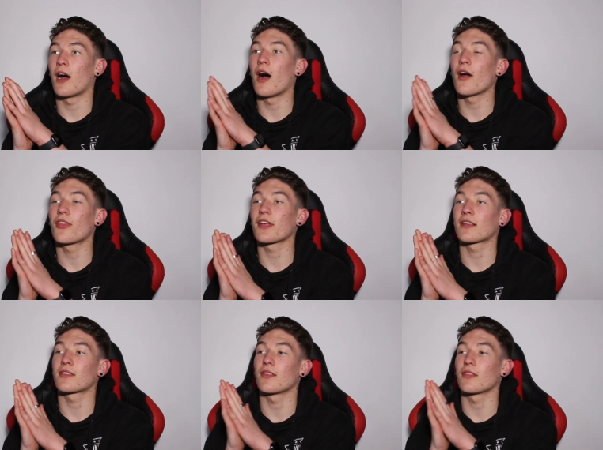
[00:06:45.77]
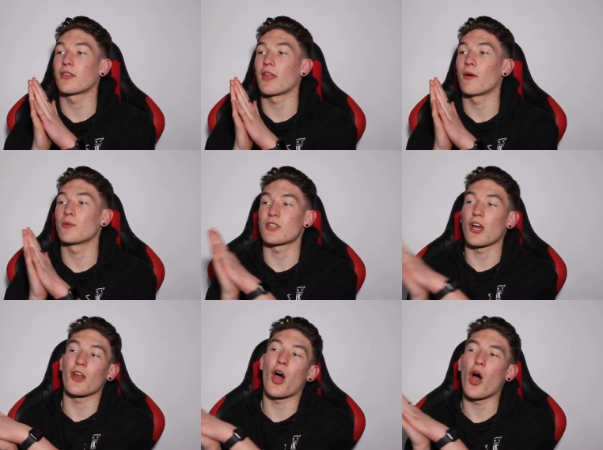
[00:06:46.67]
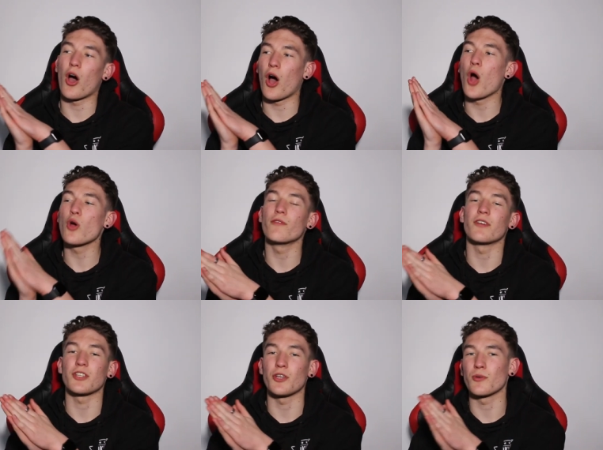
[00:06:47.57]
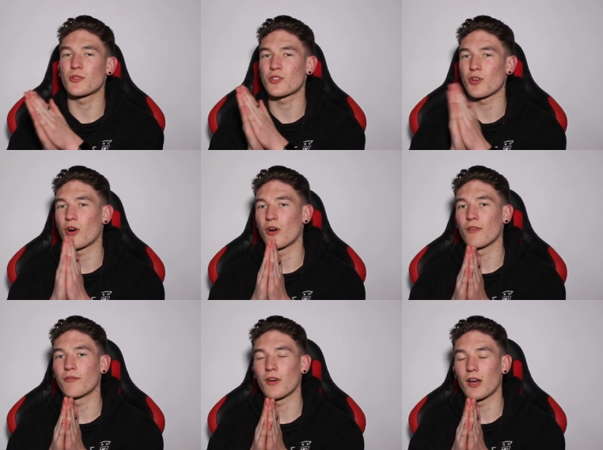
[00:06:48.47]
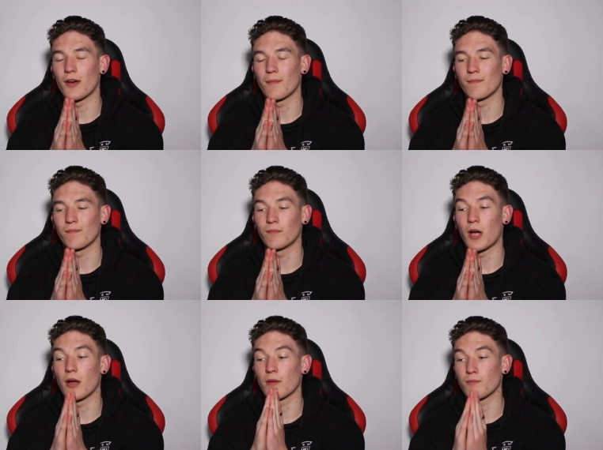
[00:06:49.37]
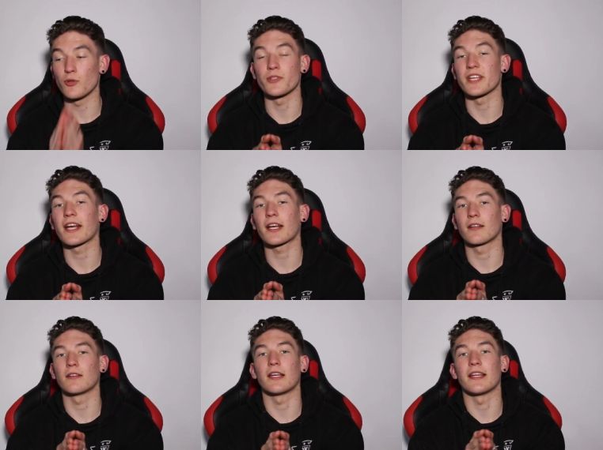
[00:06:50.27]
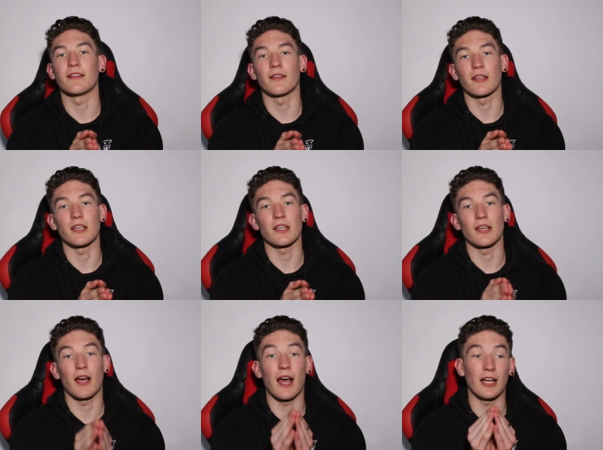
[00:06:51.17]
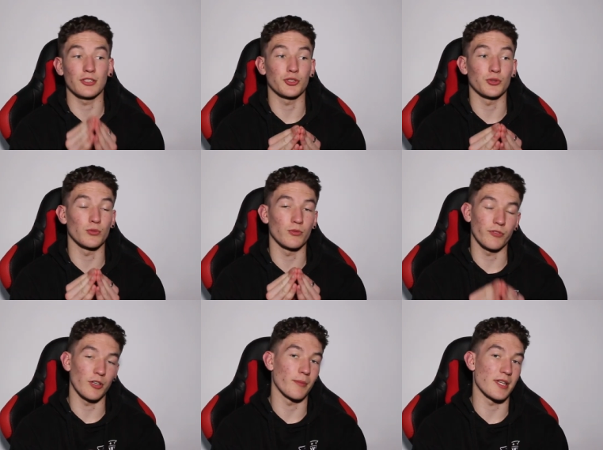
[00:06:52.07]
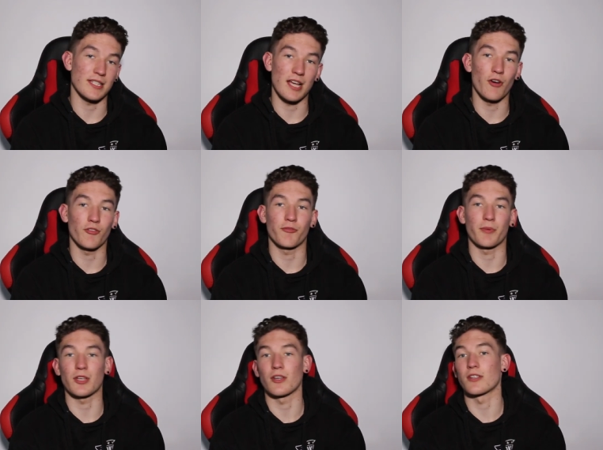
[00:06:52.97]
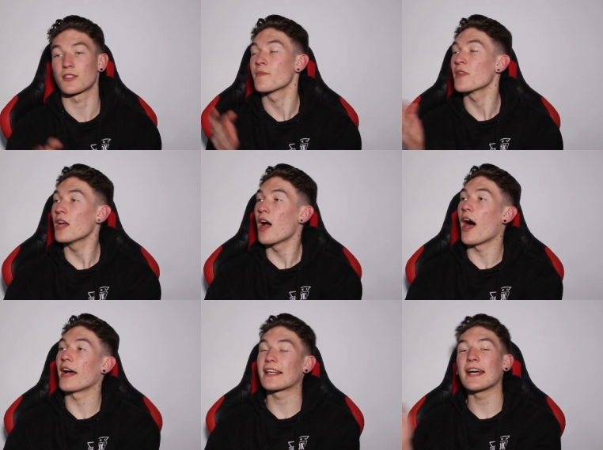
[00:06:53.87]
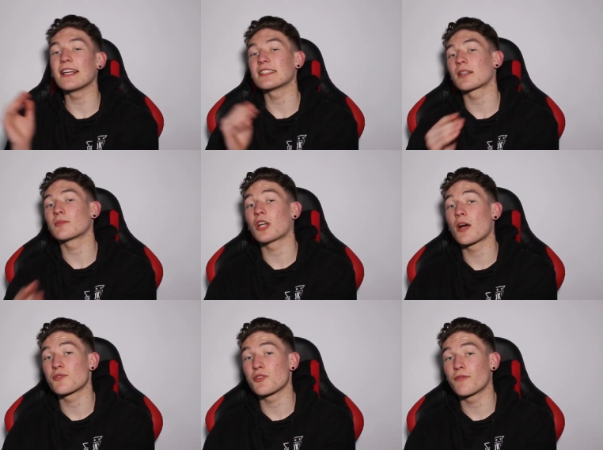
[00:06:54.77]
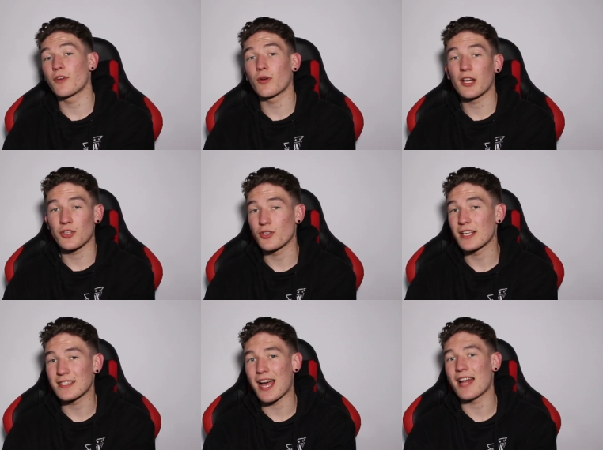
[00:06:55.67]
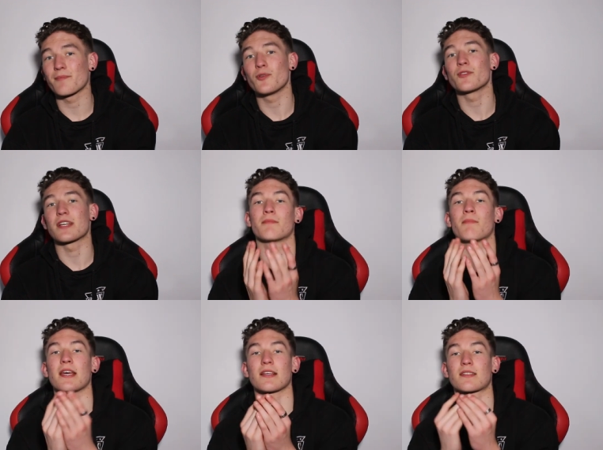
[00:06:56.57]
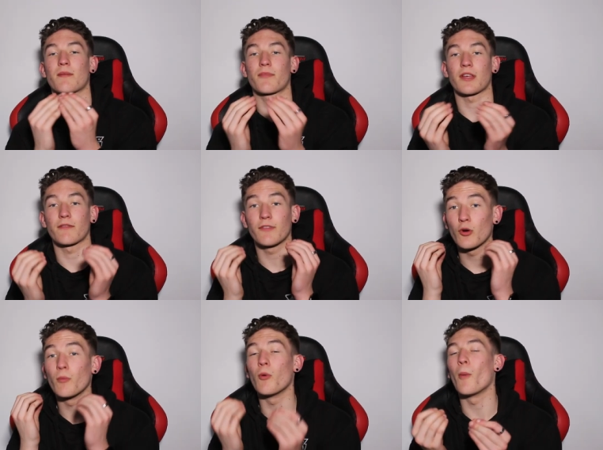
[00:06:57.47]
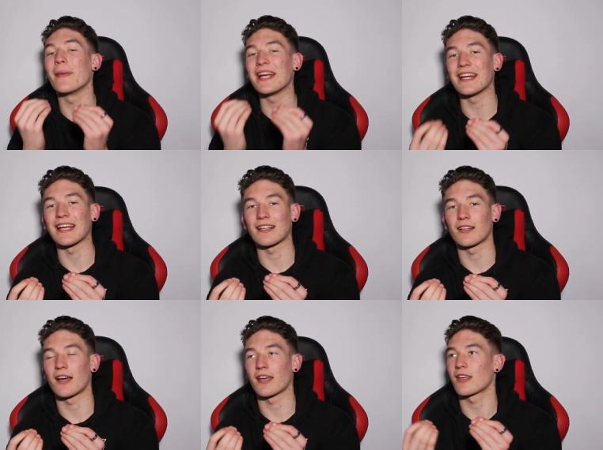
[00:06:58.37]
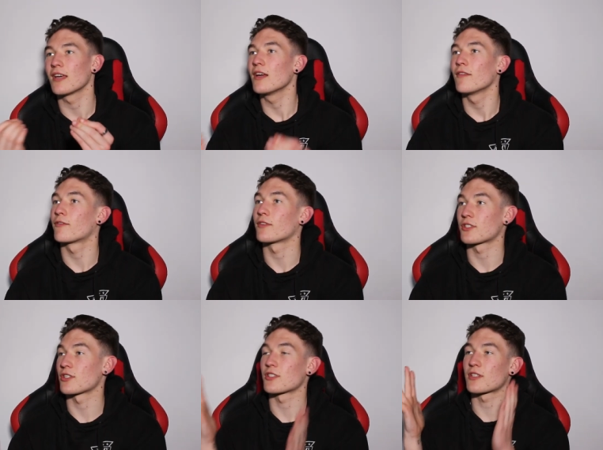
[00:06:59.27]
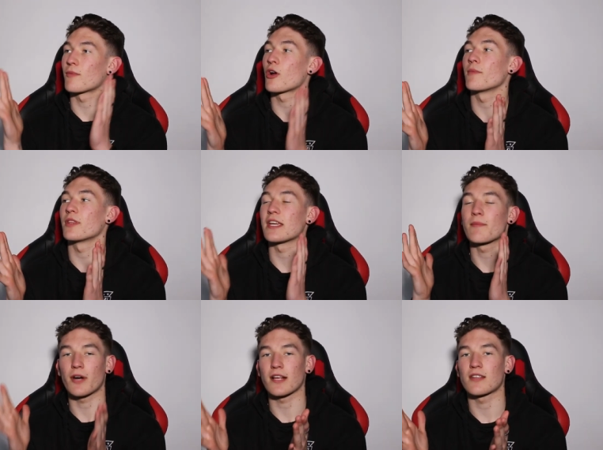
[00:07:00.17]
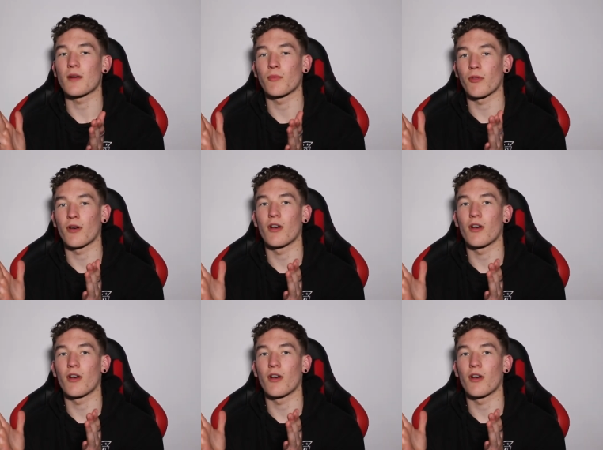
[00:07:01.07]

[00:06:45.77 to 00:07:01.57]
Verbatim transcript: I think that there was an overuse of um, music in the actual film itself because I get it sometimes you feel like you need to add music to make something feel more meaning like for instance the moment that he breaks up with